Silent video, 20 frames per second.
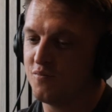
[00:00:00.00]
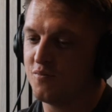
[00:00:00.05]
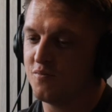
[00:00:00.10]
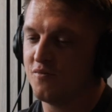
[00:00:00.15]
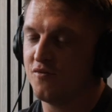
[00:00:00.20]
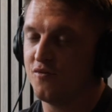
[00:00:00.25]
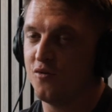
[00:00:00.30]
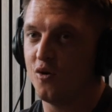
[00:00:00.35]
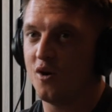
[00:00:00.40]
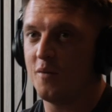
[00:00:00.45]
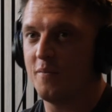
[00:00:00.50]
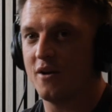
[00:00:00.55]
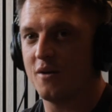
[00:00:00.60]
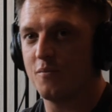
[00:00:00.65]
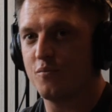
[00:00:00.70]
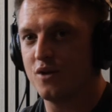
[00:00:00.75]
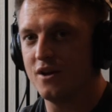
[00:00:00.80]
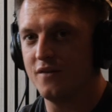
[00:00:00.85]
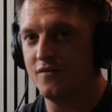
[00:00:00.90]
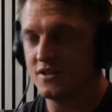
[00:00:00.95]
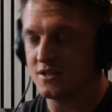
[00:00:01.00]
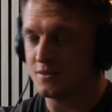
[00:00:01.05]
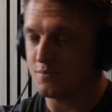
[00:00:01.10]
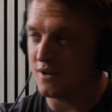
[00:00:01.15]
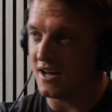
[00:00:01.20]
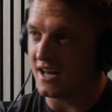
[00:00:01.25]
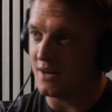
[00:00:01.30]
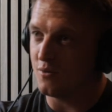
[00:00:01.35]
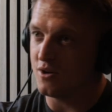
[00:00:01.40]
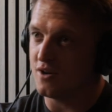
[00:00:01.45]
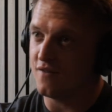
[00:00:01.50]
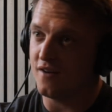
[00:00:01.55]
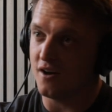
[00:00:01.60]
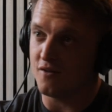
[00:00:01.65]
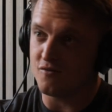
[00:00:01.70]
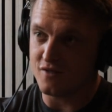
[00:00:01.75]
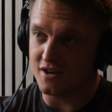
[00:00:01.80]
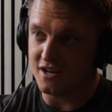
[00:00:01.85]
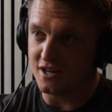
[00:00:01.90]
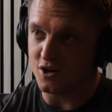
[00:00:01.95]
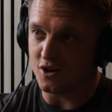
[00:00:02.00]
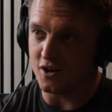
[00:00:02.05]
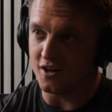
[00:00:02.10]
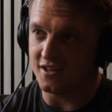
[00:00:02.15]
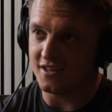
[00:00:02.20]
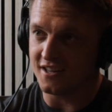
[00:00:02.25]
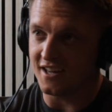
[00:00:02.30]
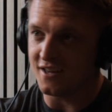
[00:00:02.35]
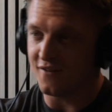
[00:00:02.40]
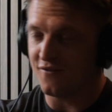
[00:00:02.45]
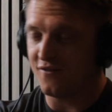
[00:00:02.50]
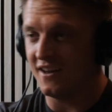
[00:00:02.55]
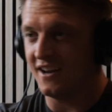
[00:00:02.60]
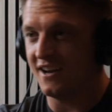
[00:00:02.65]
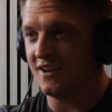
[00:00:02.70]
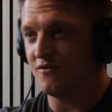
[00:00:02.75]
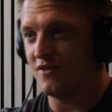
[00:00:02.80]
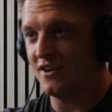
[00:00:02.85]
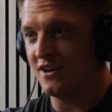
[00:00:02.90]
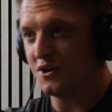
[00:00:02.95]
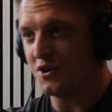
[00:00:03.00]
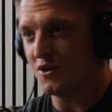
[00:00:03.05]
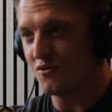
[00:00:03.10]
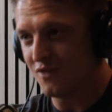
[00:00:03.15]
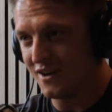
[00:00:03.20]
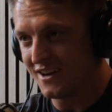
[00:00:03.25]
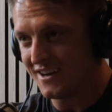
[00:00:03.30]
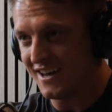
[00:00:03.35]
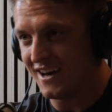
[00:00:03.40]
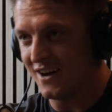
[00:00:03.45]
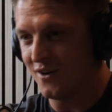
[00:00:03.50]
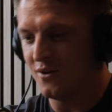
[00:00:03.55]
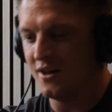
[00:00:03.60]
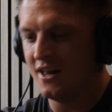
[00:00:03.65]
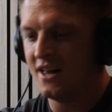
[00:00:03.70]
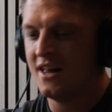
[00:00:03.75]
thought about a previous time where you felt really good and you're feeling really good right now.